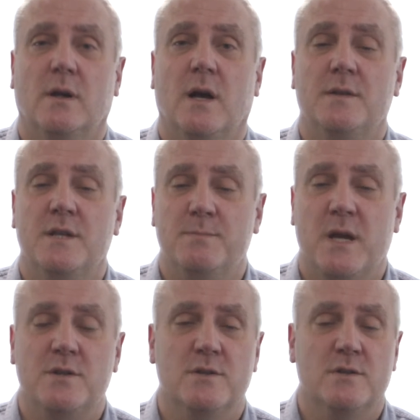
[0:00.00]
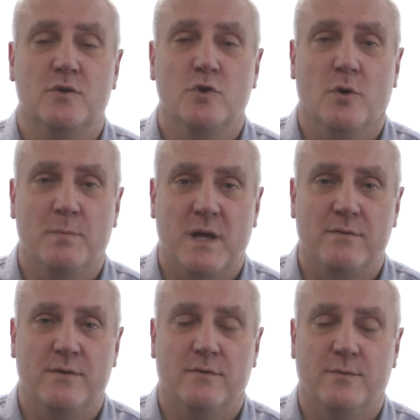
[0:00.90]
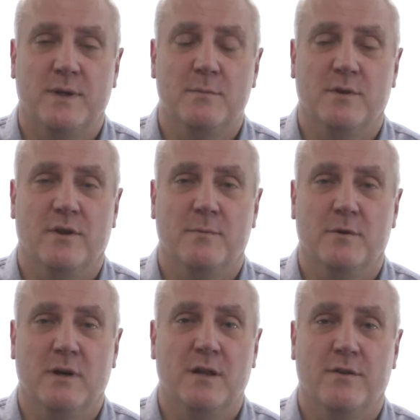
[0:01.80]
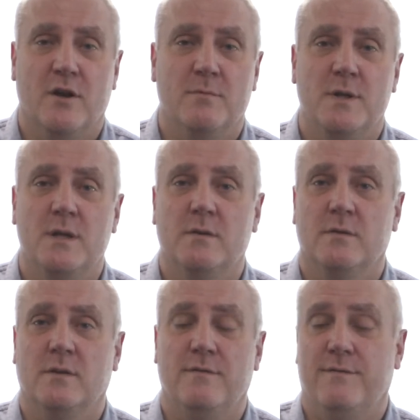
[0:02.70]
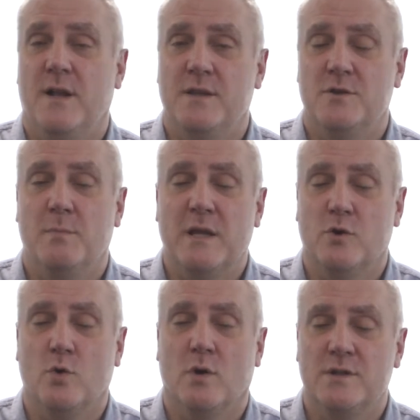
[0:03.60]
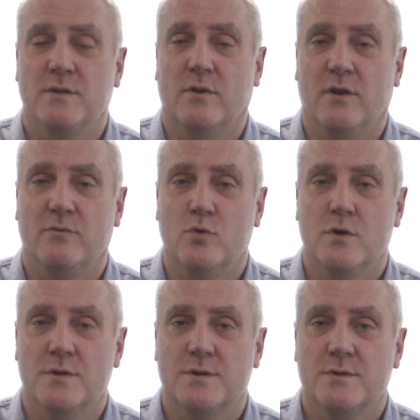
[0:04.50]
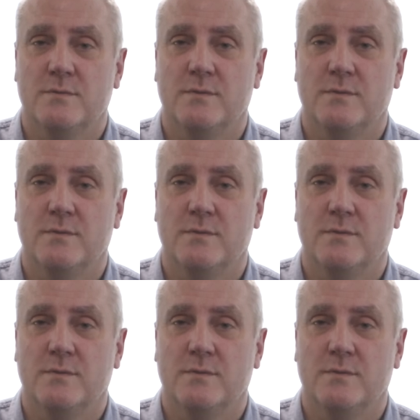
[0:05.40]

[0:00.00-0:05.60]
and these patients do not benefit from chemotherapy or radiotherapy. In fact, this will make their quality of life worse.